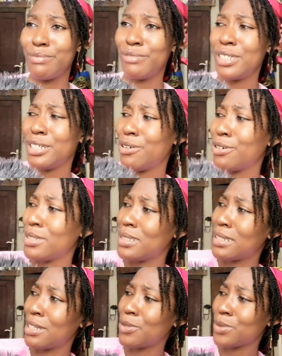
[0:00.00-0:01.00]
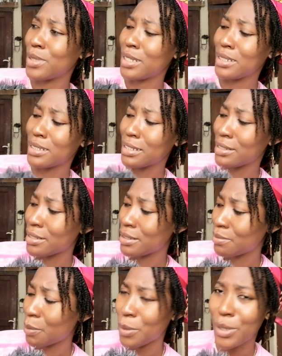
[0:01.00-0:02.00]
what they call these little things to see,
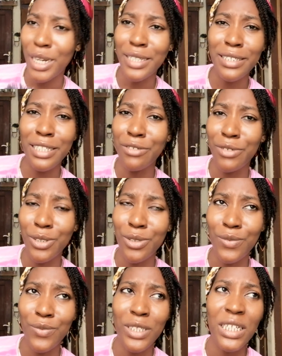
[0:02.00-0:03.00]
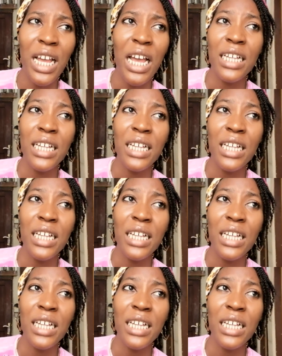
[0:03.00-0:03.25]
paparazzi and the rest of it,